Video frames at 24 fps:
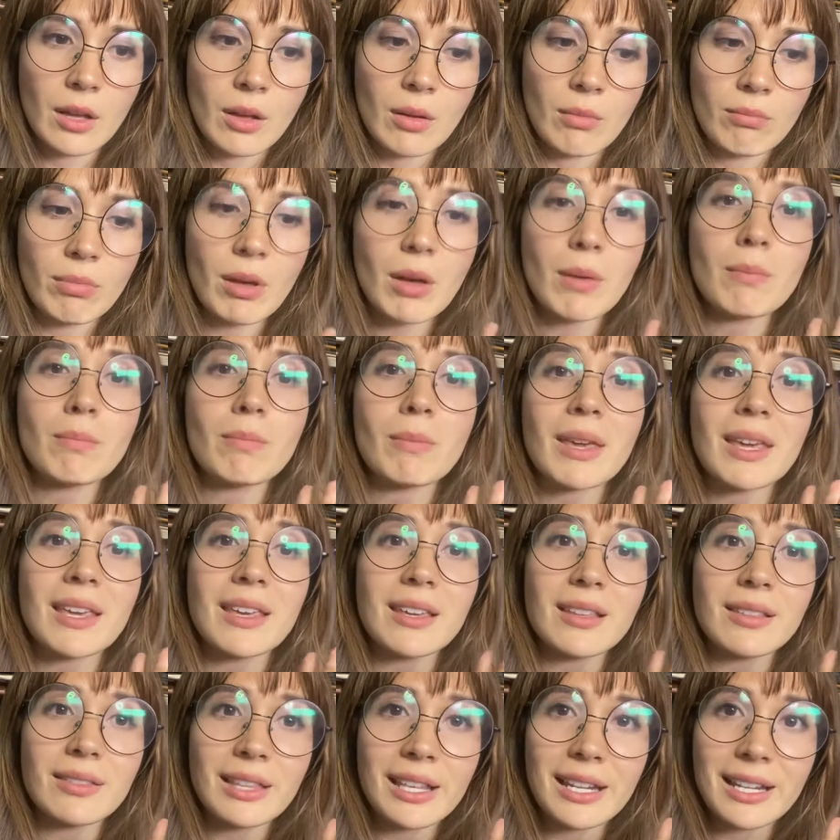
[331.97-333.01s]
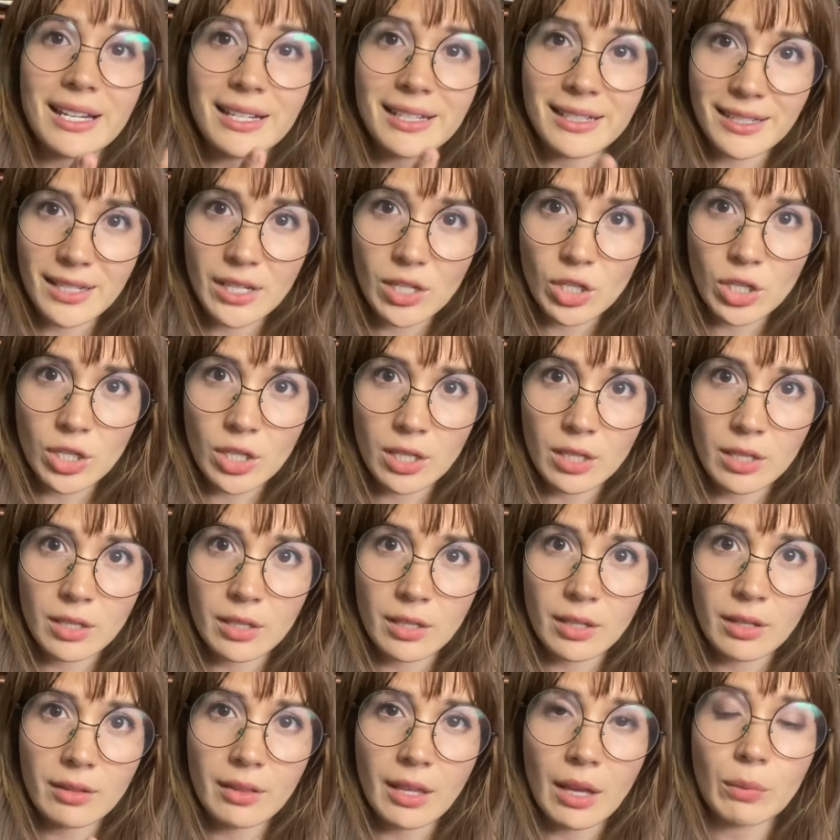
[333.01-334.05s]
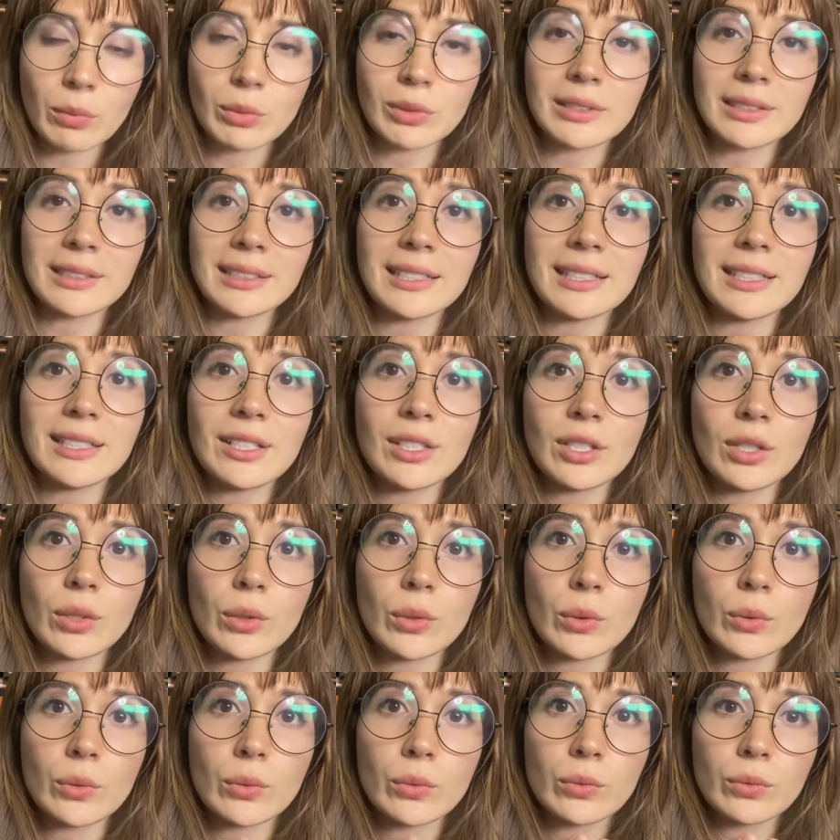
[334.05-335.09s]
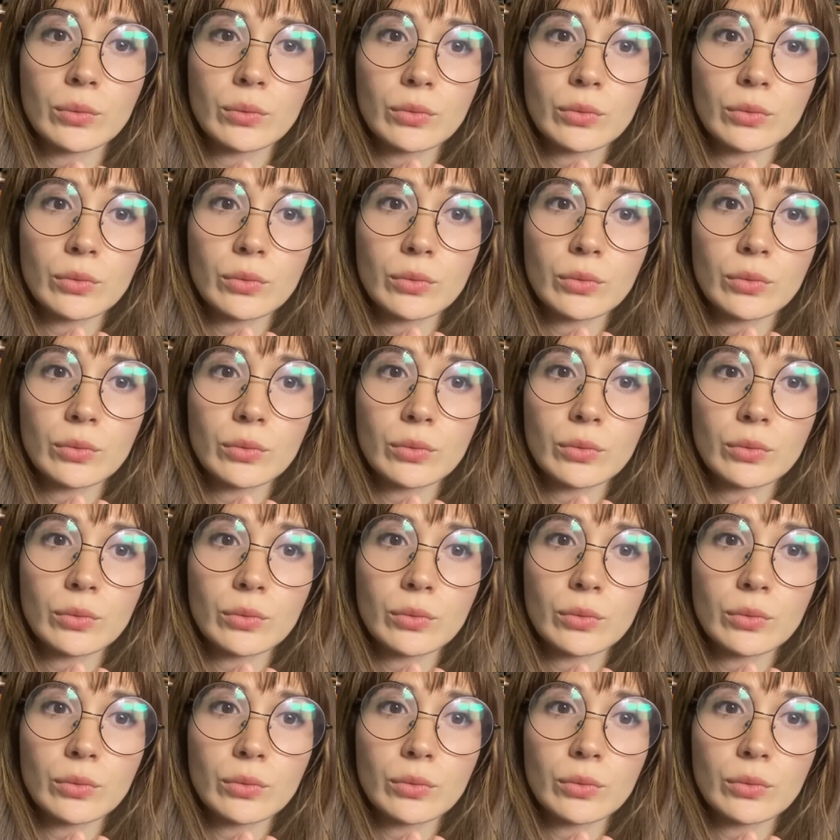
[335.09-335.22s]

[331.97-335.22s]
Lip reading: but making the decision that would lead you